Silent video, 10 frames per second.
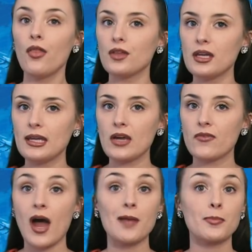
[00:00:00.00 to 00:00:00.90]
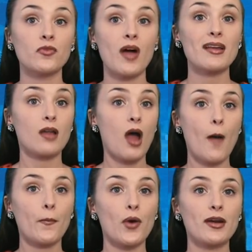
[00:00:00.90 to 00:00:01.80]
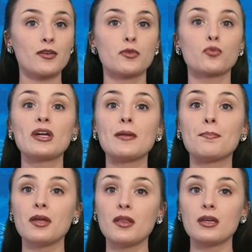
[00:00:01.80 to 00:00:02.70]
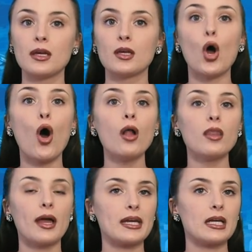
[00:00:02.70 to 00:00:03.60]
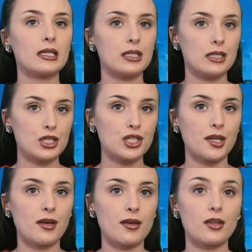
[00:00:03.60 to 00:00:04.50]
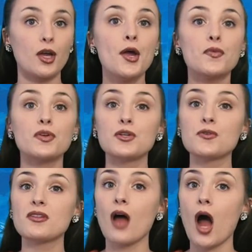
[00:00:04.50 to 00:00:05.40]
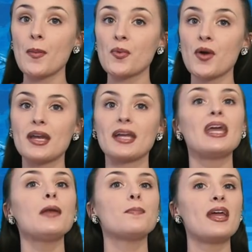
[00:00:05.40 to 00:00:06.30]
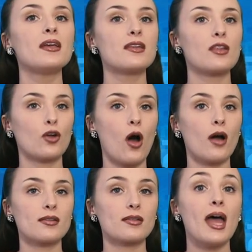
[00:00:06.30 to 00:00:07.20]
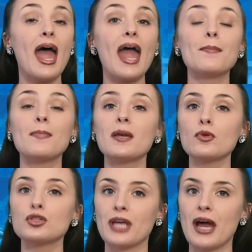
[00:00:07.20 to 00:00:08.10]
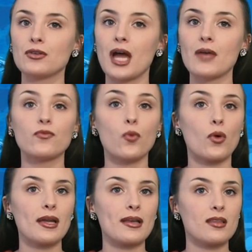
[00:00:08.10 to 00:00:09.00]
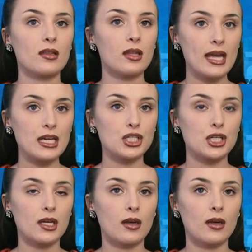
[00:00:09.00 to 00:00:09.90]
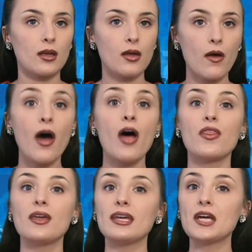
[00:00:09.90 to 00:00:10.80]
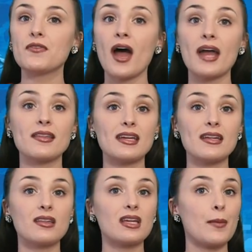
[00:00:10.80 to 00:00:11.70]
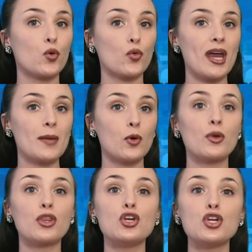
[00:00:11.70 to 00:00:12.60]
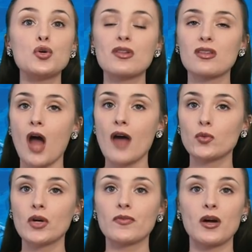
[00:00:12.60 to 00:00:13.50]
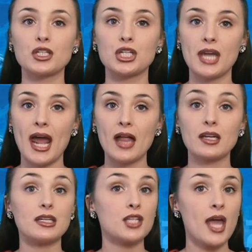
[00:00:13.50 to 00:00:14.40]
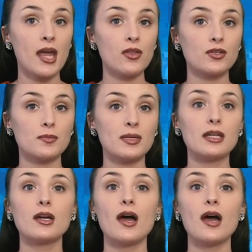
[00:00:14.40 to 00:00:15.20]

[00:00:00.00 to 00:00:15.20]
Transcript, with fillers: The EFI provides operators with readability in all lighting conditions, reduces operating and maintenance costs, and minimal downtime for installation. The EFI is easily upgradable with new software functionality tailored to meet